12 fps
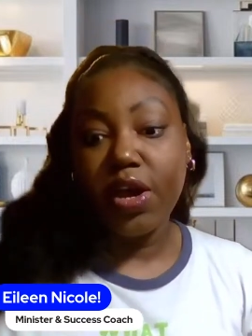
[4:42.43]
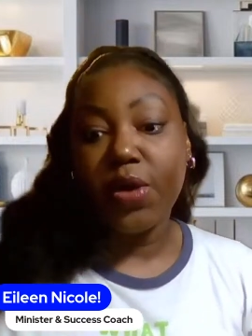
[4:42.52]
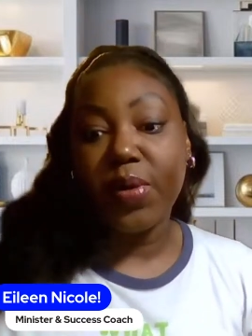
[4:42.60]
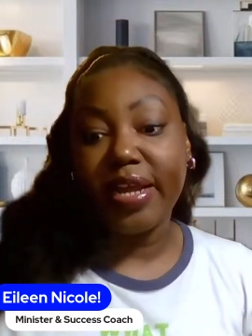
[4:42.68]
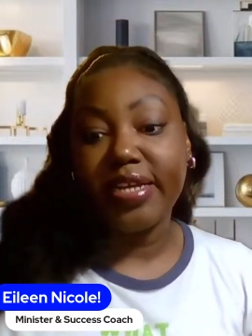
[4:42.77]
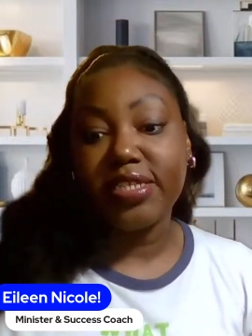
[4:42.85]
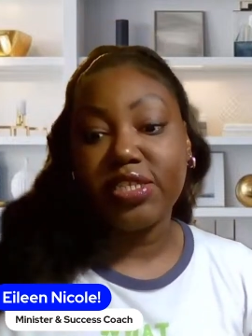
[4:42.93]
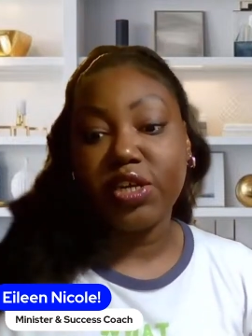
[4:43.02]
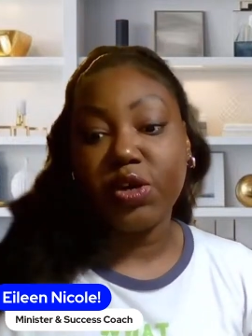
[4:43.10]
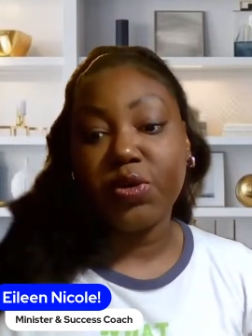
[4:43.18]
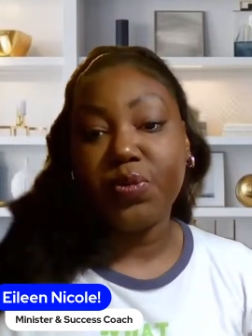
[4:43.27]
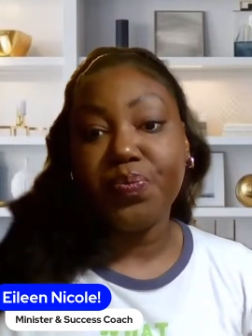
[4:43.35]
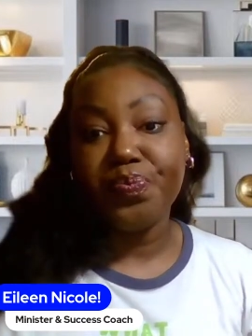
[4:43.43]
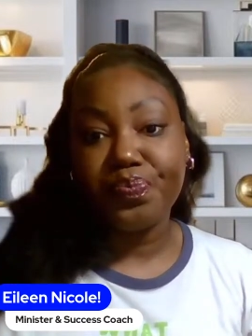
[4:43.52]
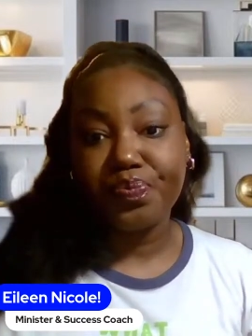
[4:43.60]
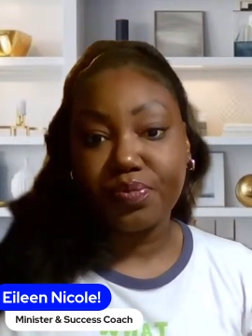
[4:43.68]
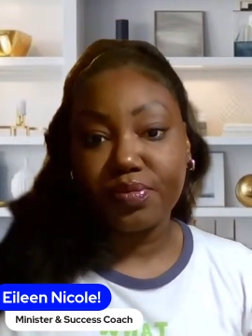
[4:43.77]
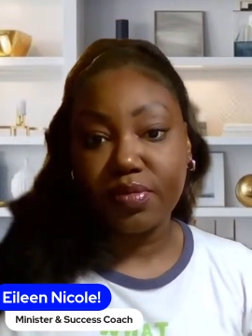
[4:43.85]
All right, so
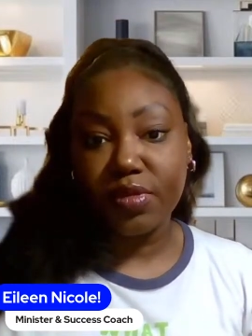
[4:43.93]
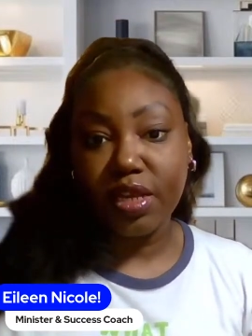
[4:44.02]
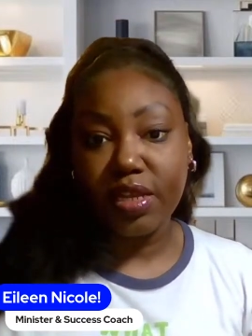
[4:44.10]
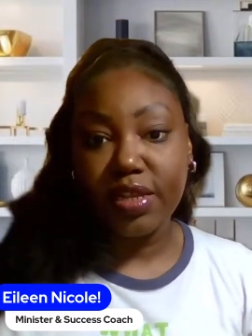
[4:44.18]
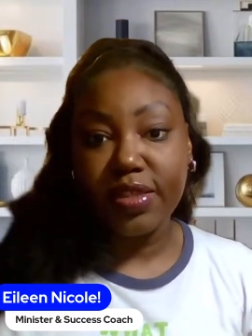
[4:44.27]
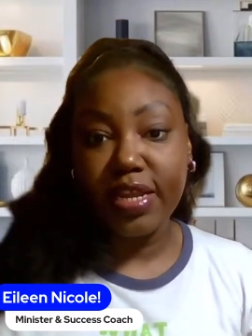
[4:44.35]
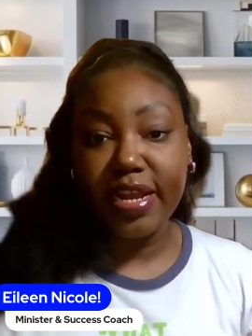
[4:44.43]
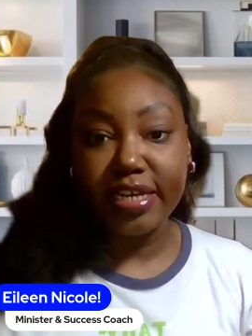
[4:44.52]
the